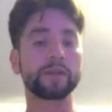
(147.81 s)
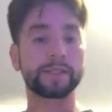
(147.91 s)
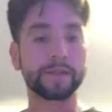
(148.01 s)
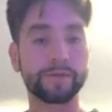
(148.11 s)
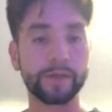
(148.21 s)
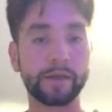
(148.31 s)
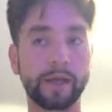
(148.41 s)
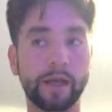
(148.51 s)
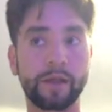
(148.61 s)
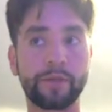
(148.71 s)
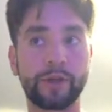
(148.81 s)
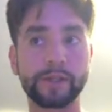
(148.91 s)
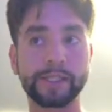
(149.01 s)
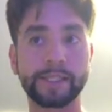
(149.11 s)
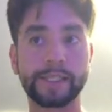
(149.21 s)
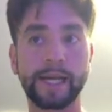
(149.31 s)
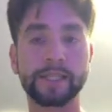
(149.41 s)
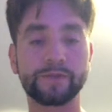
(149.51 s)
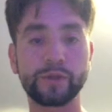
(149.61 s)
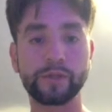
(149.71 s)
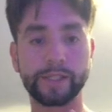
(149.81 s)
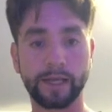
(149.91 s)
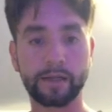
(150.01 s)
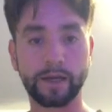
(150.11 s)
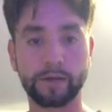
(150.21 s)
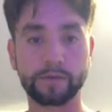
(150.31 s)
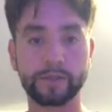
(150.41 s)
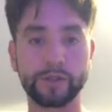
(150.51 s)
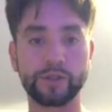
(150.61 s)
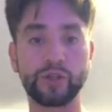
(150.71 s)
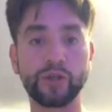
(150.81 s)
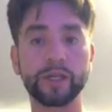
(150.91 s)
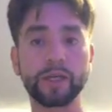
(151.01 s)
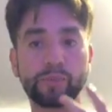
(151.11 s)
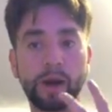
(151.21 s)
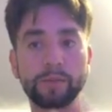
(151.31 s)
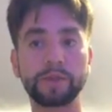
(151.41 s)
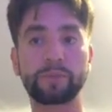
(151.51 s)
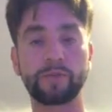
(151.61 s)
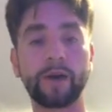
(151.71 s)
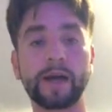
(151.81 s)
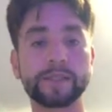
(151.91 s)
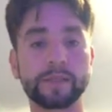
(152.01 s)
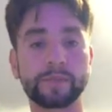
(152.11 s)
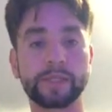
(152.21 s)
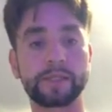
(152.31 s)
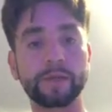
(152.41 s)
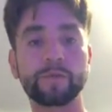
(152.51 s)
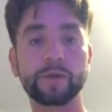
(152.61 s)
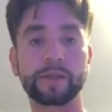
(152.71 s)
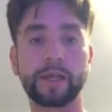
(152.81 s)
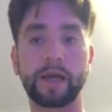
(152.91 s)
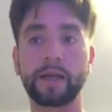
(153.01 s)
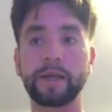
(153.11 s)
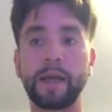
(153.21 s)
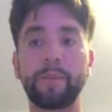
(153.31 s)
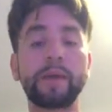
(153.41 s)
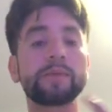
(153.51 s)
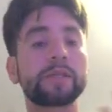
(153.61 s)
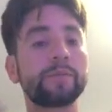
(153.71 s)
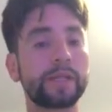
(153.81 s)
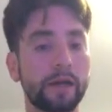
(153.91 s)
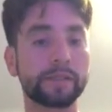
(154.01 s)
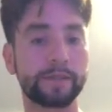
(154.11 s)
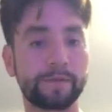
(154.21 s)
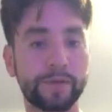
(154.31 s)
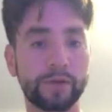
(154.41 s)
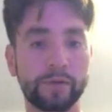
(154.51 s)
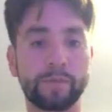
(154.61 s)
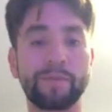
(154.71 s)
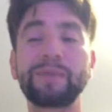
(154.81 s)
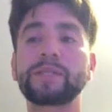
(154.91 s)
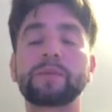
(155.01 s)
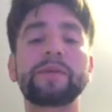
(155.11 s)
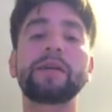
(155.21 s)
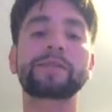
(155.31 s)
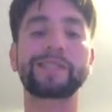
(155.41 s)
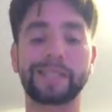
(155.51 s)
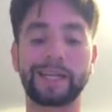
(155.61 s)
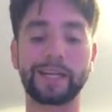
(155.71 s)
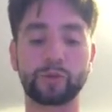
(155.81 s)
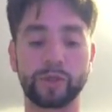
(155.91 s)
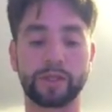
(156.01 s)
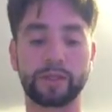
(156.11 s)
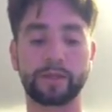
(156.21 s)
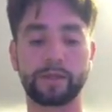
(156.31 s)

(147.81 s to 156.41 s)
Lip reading: different, there's this chance for you to stand out. You're going to probably provide something different that maybe somebody else can feel, maybe somebody else can connect with.